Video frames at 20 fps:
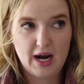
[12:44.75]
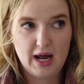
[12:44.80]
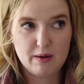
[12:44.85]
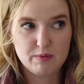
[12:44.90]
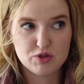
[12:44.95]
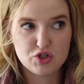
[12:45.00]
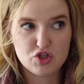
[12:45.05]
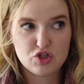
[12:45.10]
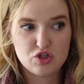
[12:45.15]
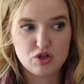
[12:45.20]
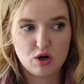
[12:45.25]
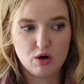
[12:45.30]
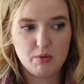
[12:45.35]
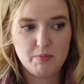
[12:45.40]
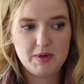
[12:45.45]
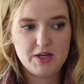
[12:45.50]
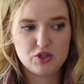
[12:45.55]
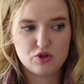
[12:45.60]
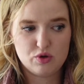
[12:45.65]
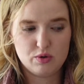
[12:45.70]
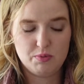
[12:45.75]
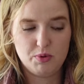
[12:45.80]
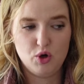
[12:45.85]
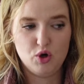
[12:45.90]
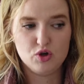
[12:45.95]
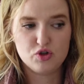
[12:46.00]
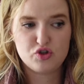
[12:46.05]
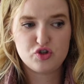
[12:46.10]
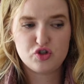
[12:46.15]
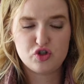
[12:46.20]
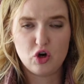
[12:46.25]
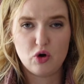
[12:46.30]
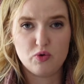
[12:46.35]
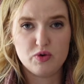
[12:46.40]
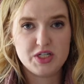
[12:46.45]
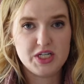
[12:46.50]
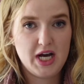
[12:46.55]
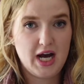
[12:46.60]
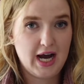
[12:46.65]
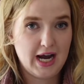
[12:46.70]
I was so miserable, so
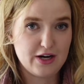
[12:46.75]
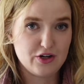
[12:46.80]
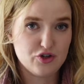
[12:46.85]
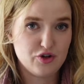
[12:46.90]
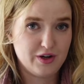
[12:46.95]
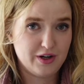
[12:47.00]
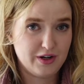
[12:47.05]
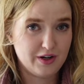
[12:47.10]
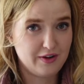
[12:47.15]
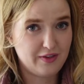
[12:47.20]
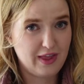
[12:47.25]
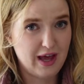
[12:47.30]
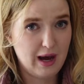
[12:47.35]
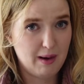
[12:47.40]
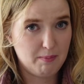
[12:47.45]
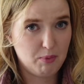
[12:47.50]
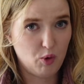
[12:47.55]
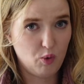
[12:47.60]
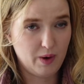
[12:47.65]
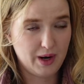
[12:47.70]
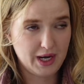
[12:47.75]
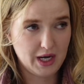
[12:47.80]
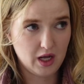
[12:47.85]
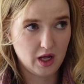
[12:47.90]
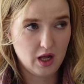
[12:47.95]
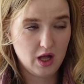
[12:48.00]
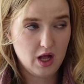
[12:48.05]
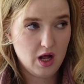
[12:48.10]
dehydrated at that point.